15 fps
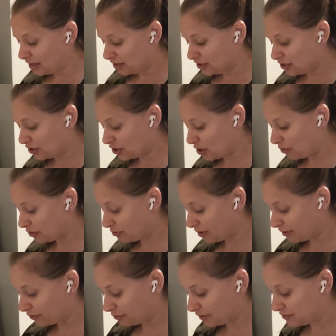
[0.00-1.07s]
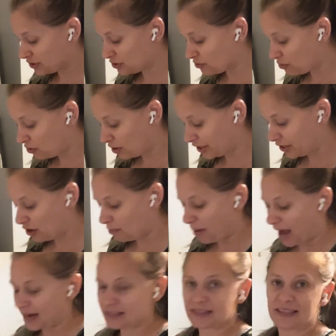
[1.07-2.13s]
you go into a thrift store, you go
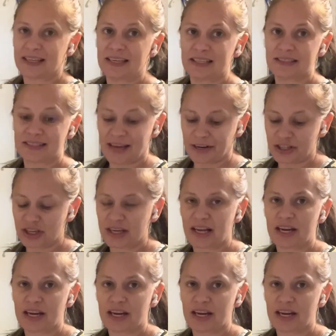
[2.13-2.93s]
back to the kids section,